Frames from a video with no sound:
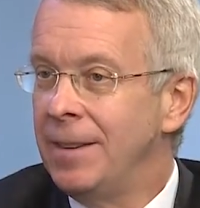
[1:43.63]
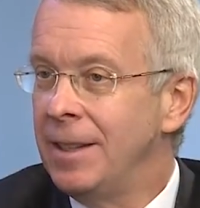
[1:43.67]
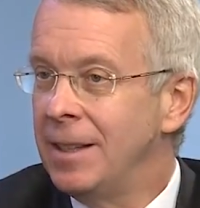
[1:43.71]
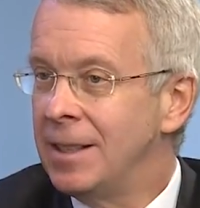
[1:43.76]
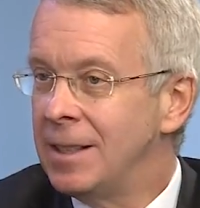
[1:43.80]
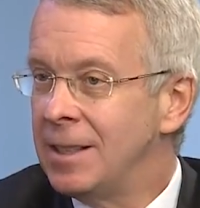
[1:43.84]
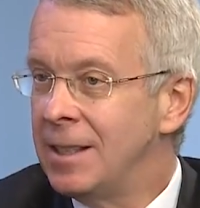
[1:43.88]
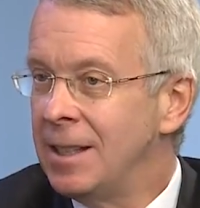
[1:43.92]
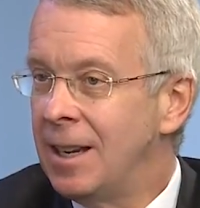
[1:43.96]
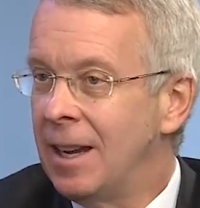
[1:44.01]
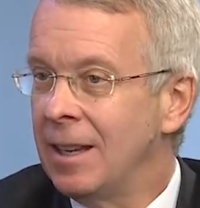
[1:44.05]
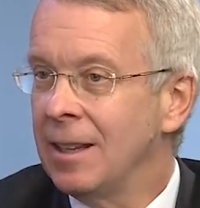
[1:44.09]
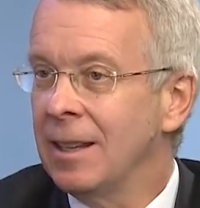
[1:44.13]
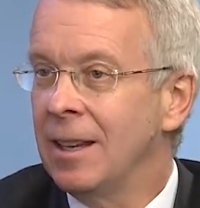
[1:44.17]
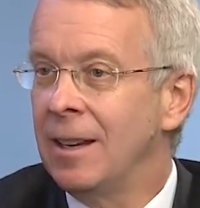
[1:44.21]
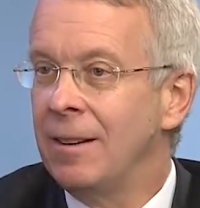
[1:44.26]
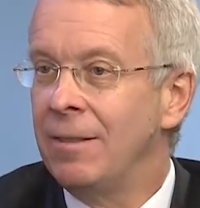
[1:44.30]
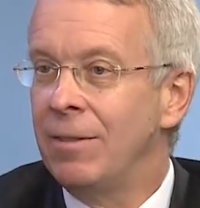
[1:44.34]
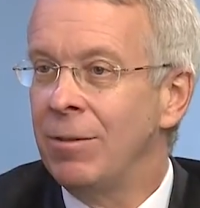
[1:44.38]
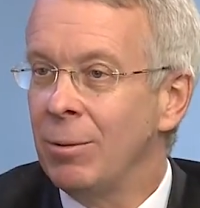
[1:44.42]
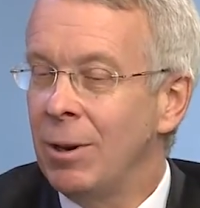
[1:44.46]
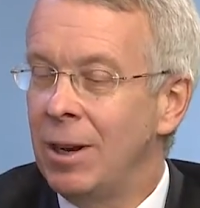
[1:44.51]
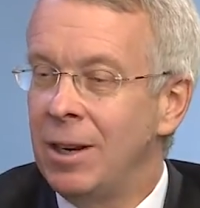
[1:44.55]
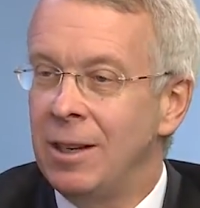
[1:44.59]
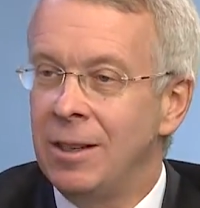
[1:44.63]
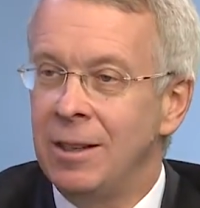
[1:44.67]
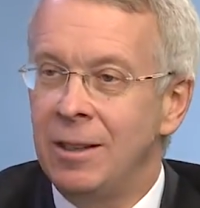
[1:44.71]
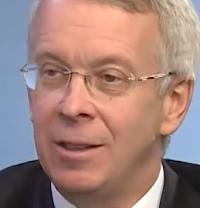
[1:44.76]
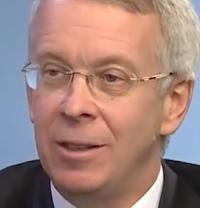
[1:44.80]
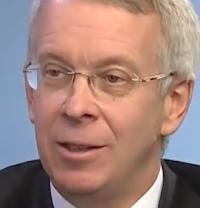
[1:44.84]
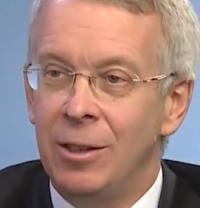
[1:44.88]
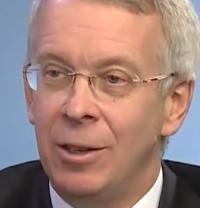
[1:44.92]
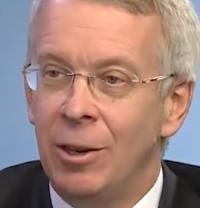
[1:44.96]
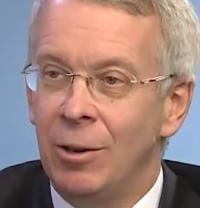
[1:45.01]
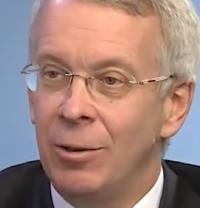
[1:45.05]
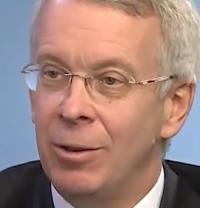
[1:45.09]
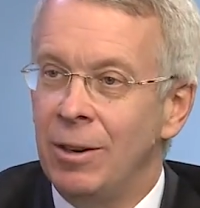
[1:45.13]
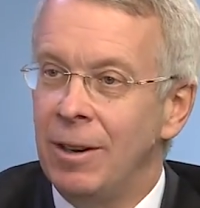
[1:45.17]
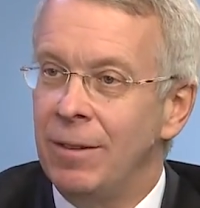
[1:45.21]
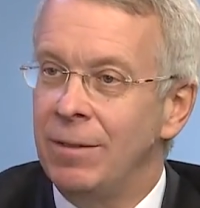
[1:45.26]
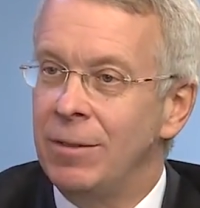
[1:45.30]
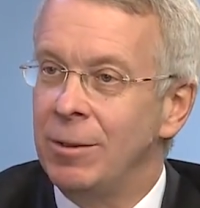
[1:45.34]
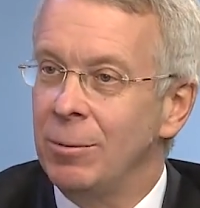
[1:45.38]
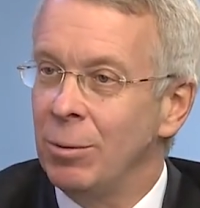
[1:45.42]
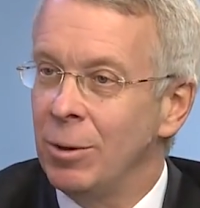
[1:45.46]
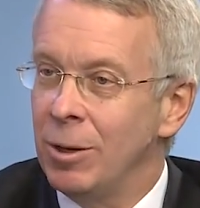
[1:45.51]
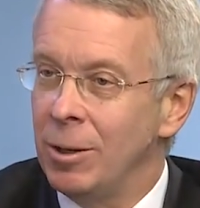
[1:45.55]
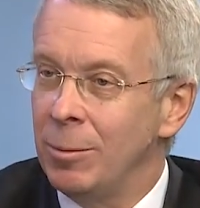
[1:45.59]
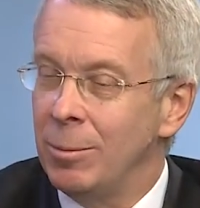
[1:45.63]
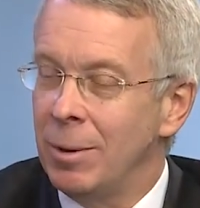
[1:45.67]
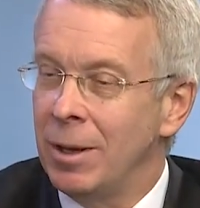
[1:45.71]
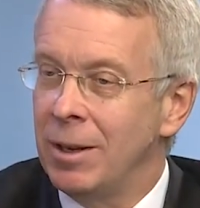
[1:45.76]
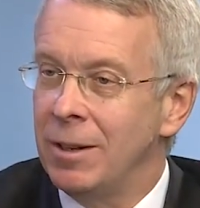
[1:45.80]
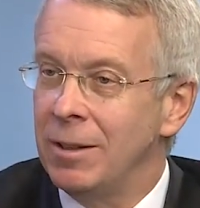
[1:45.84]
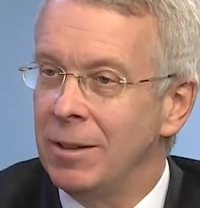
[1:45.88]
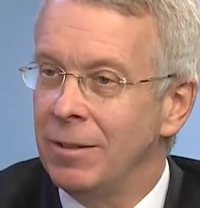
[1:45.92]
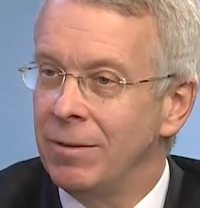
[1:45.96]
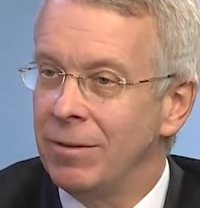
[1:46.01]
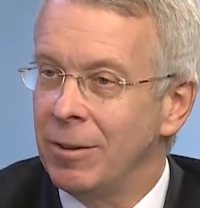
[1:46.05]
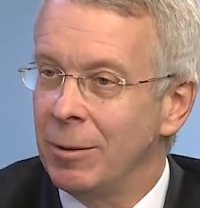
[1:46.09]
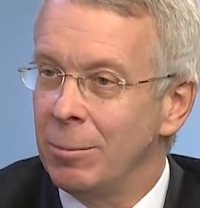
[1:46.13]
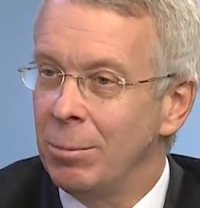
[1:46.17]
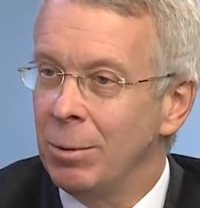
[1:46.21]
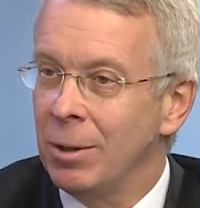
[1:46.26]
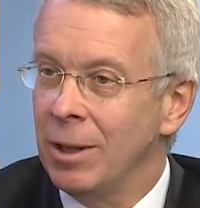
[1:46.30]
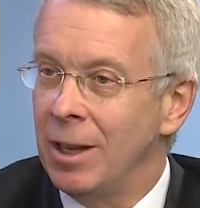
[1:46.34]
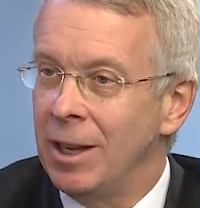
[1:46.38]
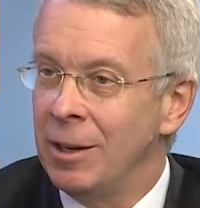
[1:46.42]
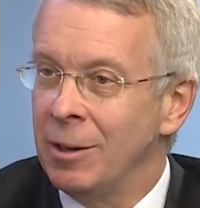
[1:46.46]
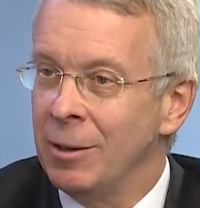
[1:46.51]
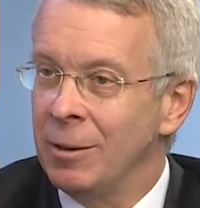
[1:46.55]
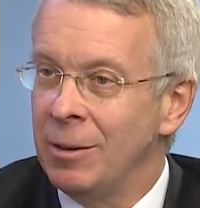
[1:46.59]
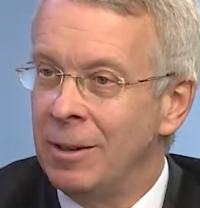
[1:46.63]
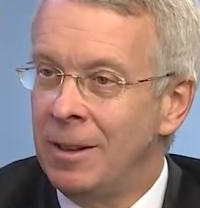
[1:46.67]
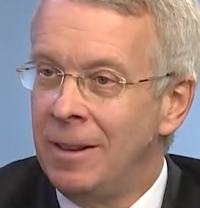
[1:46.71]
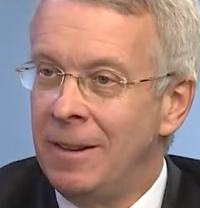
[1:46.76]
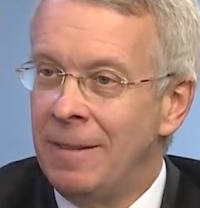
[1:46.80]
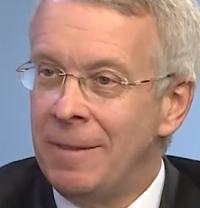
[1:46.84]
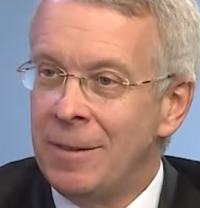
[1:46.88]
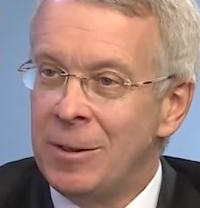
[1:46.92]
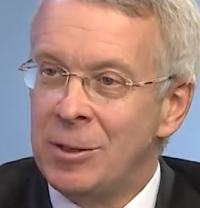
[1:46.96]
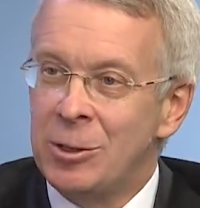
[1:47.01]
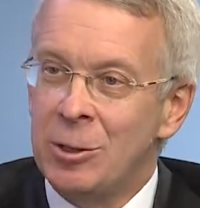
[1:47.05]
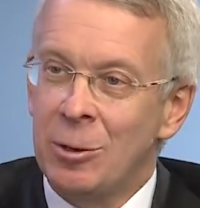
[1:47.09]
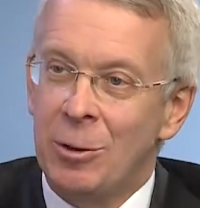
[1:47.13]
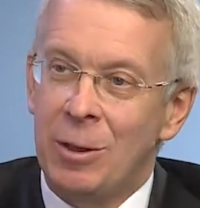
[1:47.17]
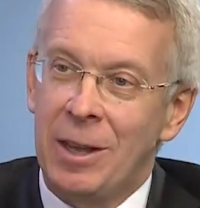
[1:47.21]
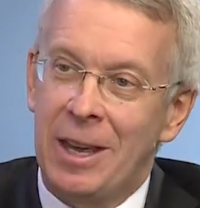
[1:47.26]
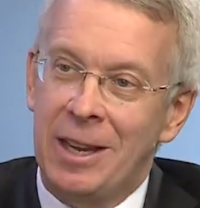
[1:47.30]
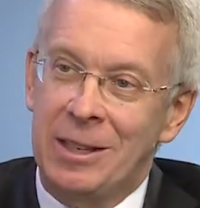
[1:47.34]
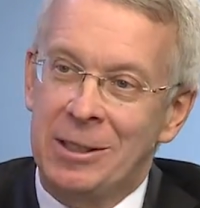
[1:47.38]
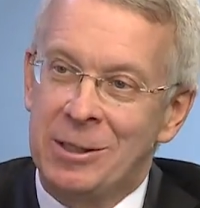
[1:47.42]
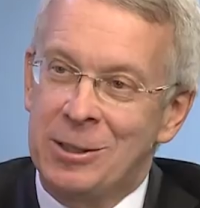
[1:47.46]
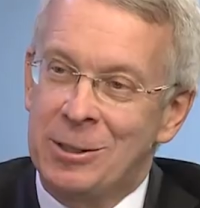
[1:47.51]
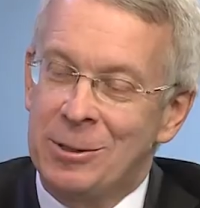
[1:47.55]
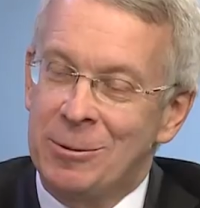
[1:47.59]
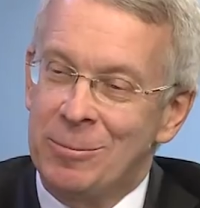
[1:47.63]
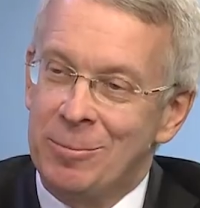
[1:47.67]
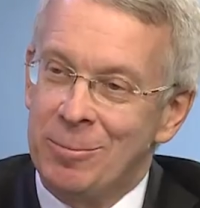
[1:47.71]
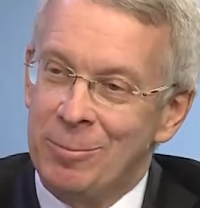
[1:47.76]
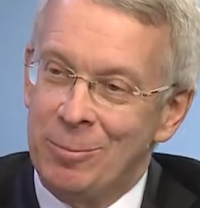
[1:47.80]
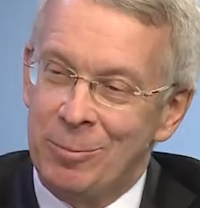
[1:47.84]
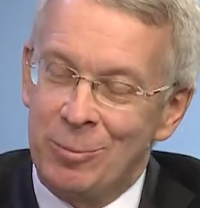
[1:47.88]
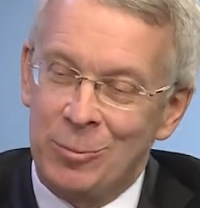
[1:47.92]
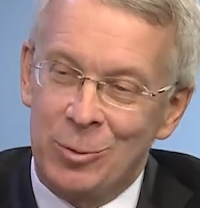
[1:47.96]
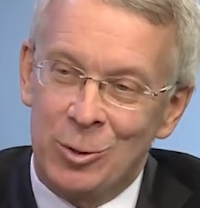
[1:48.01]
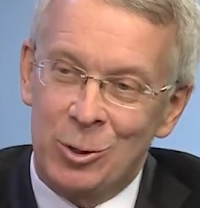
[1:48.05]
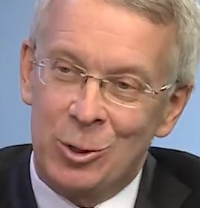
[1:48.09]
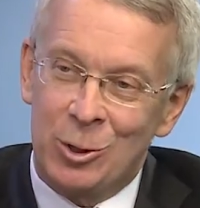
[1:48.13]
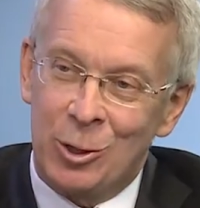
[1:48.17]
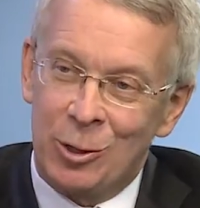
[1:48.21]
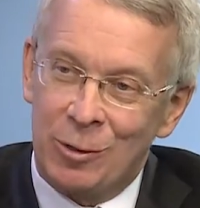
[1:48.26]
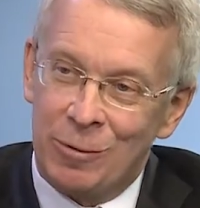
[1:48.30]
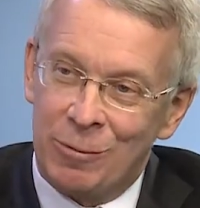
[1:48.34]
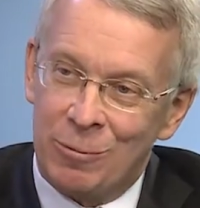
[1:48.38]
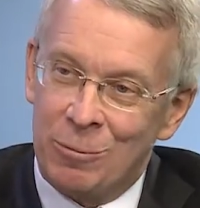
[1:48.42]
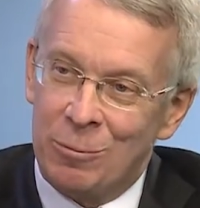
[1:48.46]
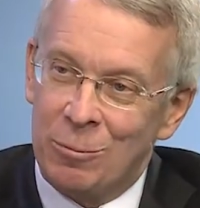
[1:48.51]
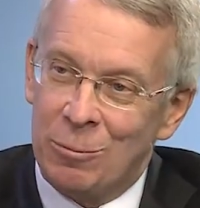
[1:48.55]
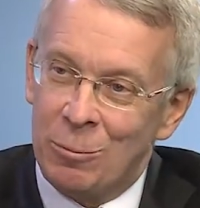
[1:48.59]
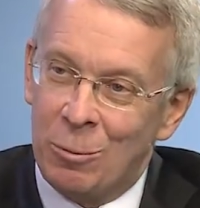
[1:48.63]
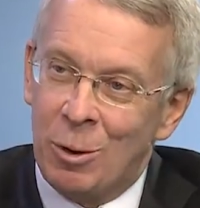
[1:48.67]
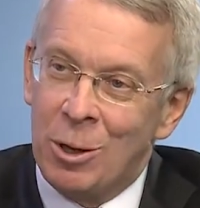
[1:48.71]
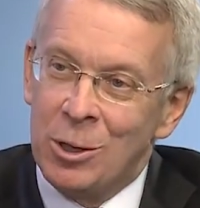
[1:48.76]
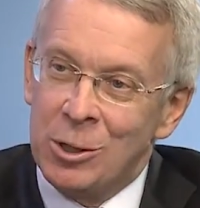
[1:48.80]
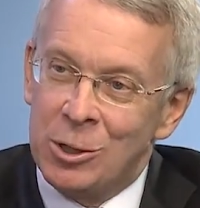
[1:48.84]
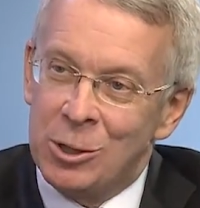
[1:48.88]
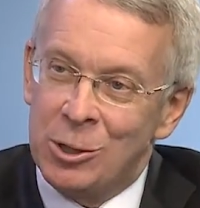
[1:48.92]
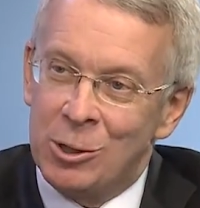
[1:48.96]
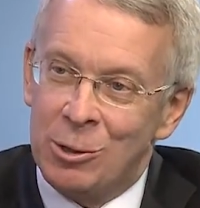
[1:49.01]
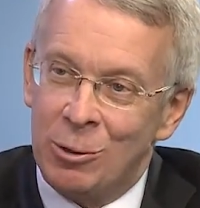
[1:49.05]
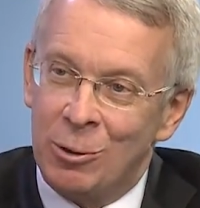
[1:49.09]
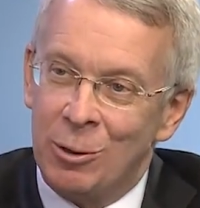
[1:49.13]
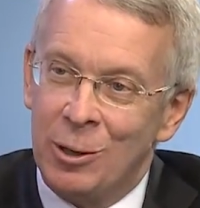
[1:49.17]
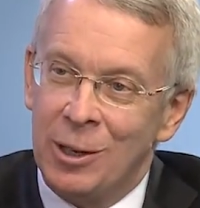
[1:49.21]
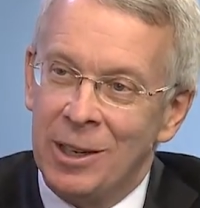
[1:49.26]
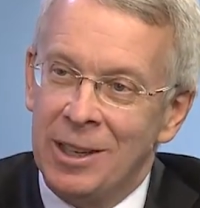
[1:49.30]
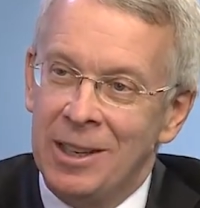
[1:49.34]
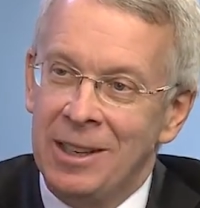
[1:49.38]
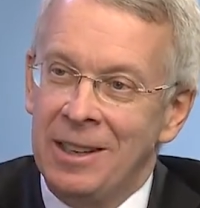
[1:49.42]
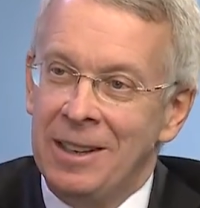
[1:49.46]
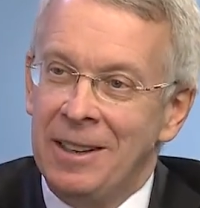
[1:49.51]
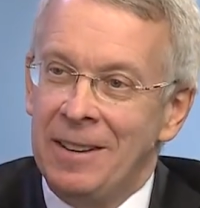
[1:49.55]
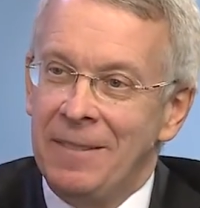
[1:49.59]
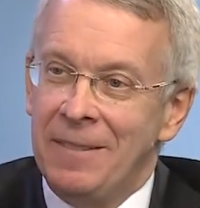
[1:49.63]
It's not life-threatening. You don't have to worry about a defibrillator. So that's sort of one story.